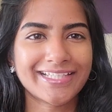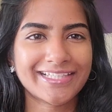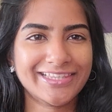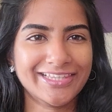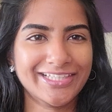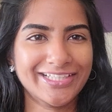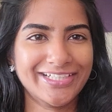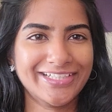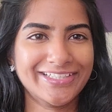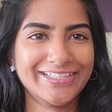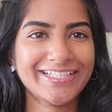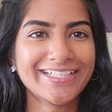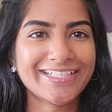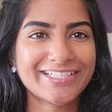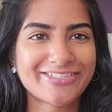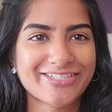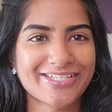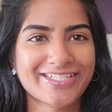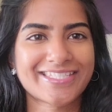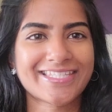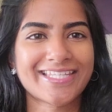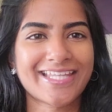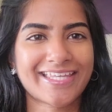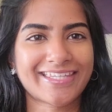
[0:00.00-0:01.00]
learn it
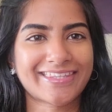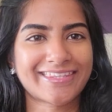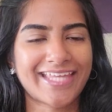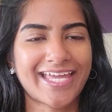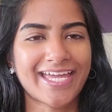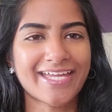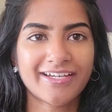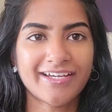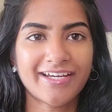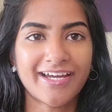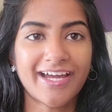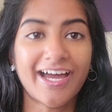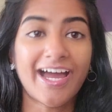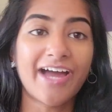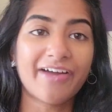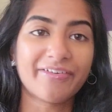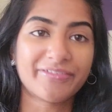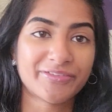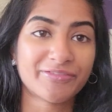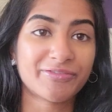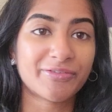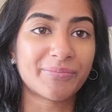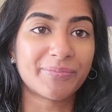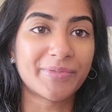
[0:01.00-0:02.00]
just like that
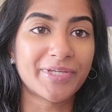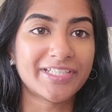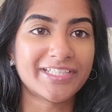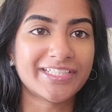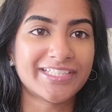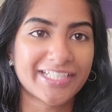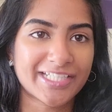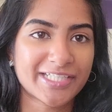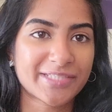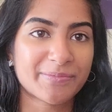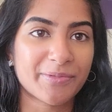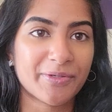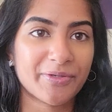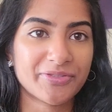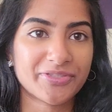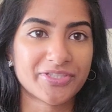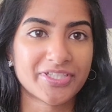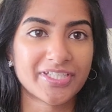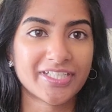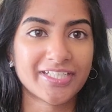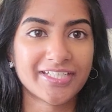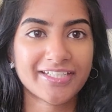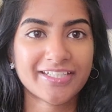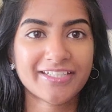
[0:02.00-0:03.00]
after repeated
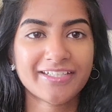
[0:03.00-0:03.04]
exposure.